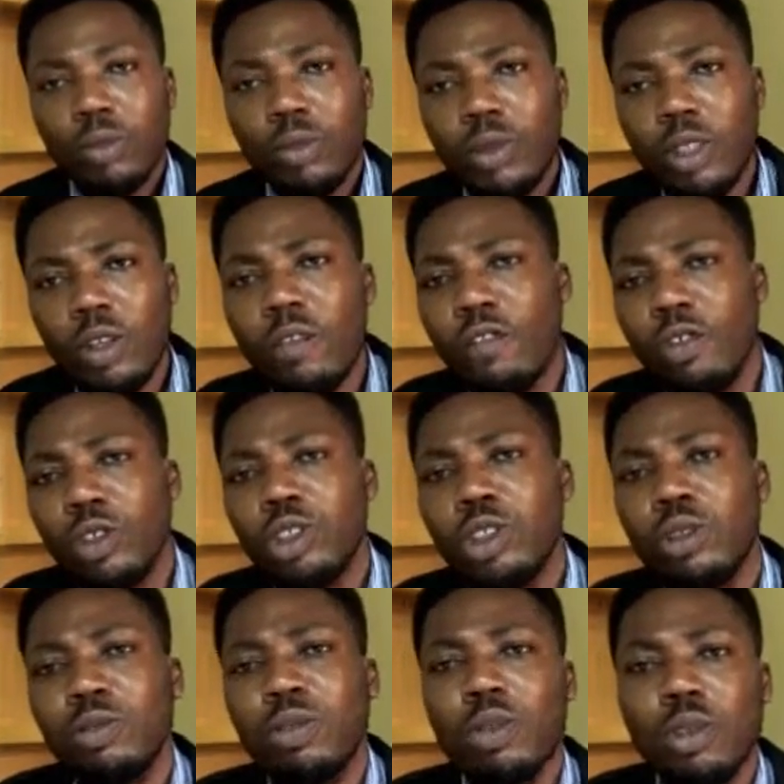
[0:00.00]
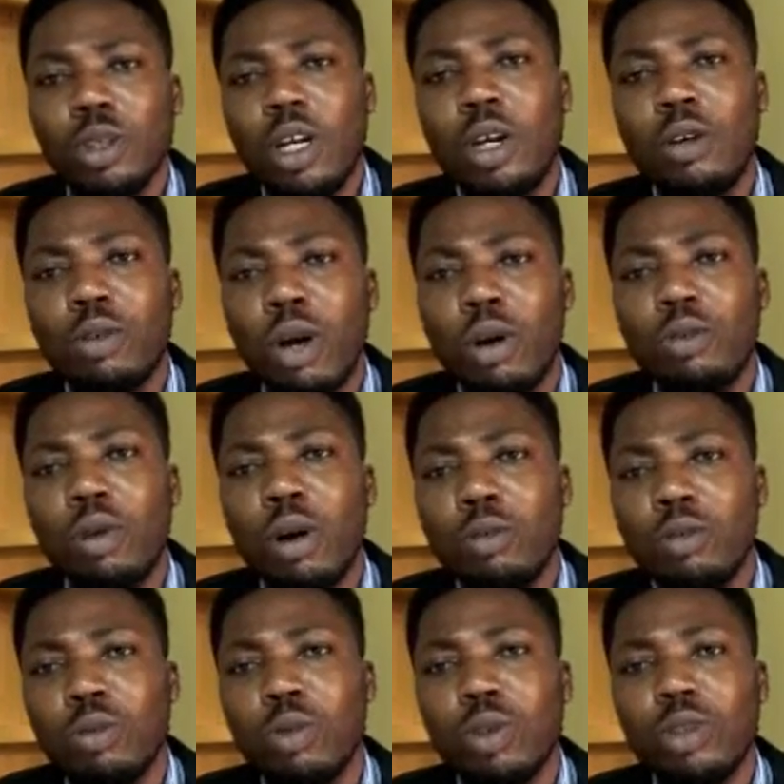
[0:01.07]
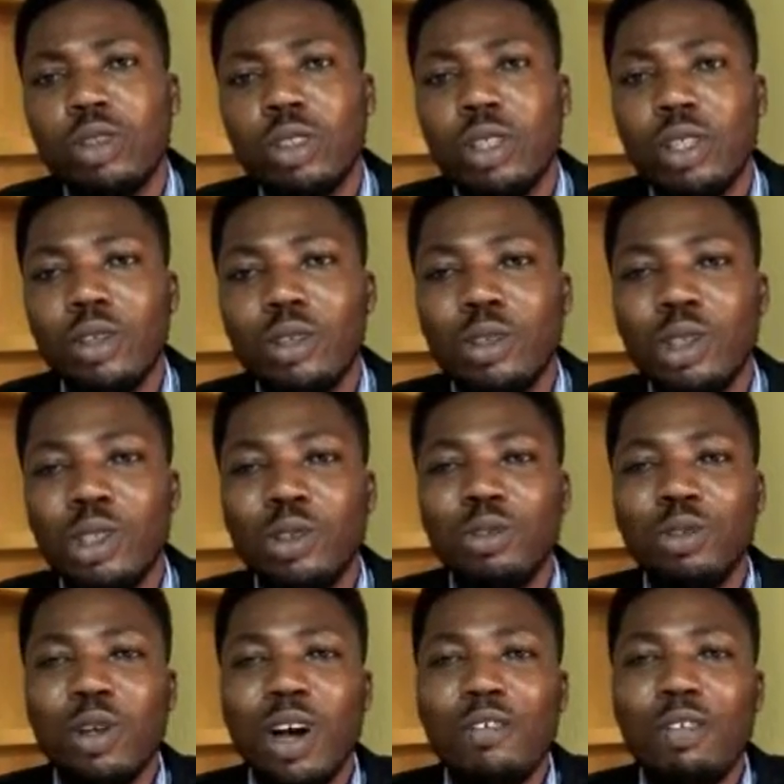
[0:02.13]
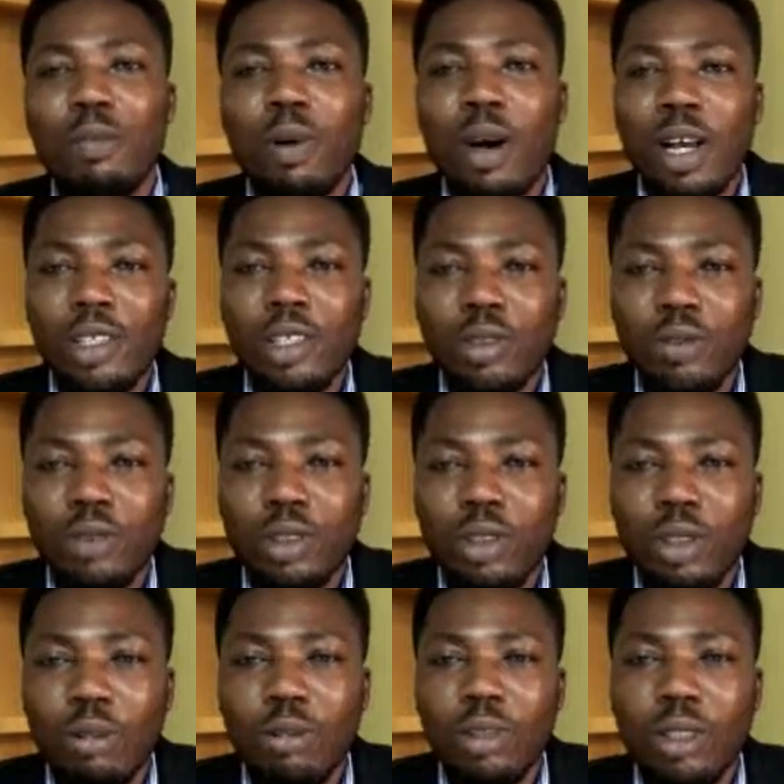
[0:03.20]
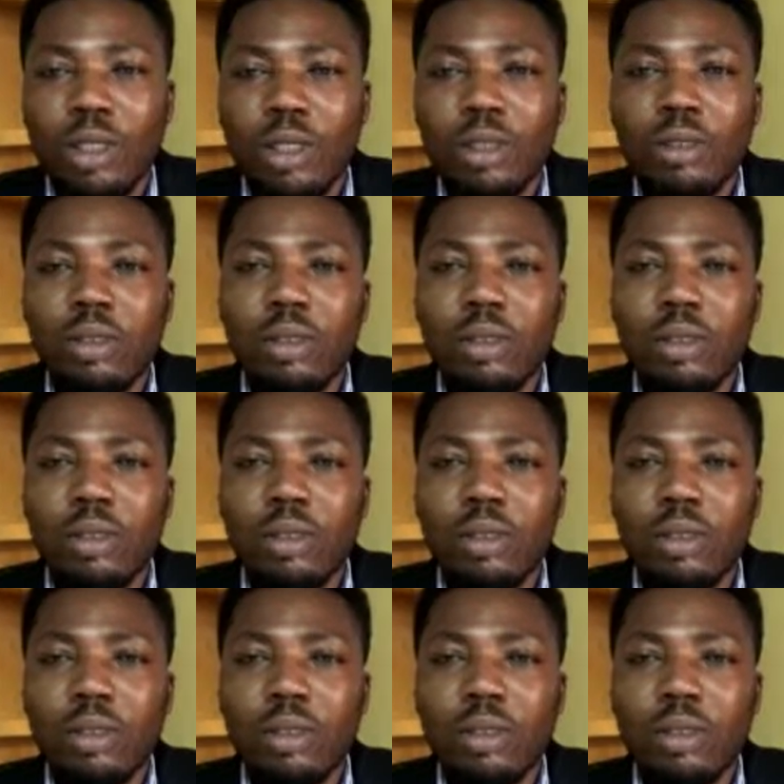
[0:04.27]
first of all, I would want to tell you, if you have a passion for something,